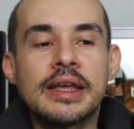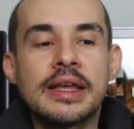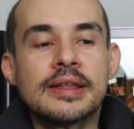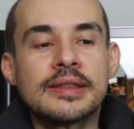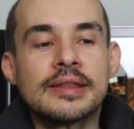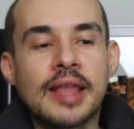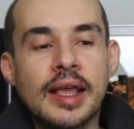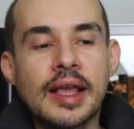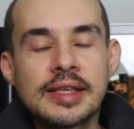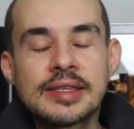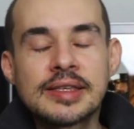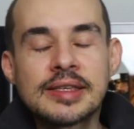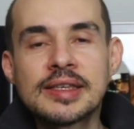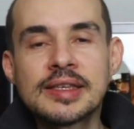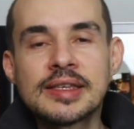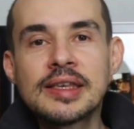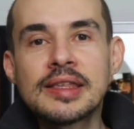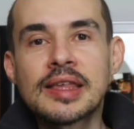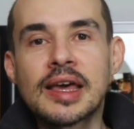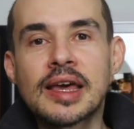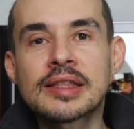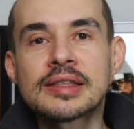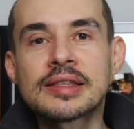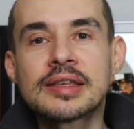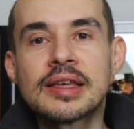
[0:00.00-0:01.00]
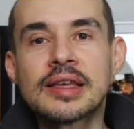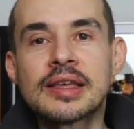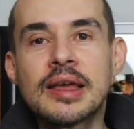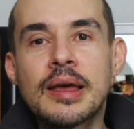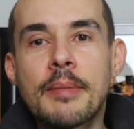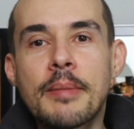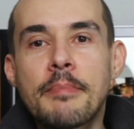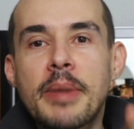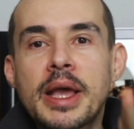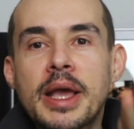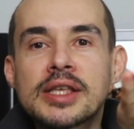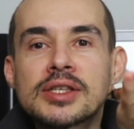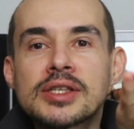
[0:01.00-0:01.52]
They see that
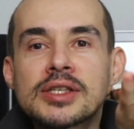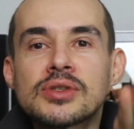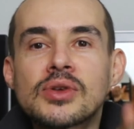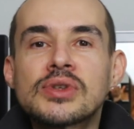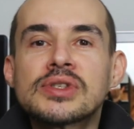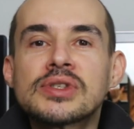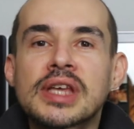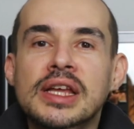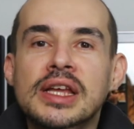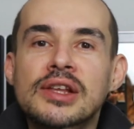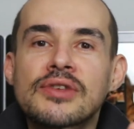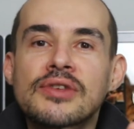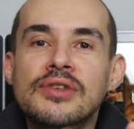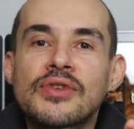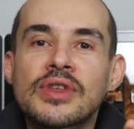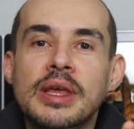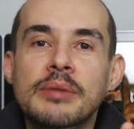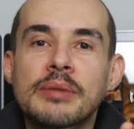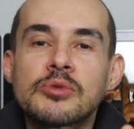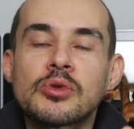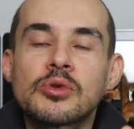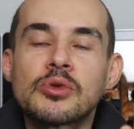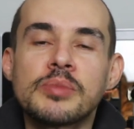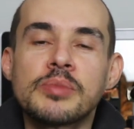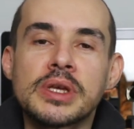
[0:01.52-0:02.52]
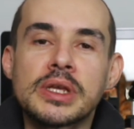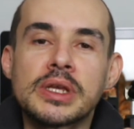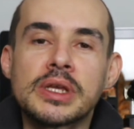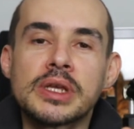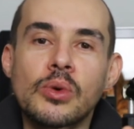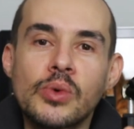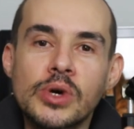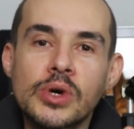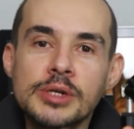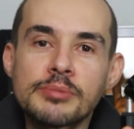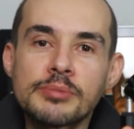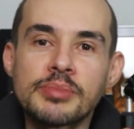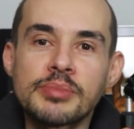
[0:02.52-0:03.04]
makes no sense for them to be in a
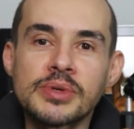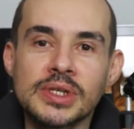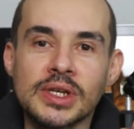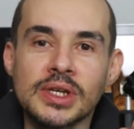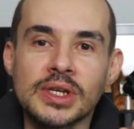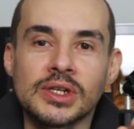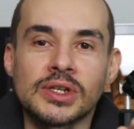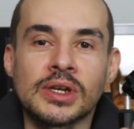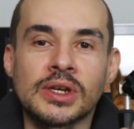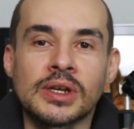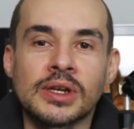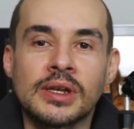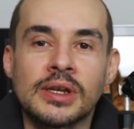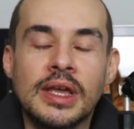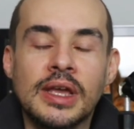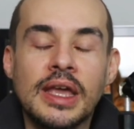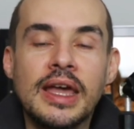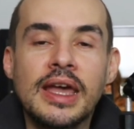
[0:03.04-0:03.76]
worse position.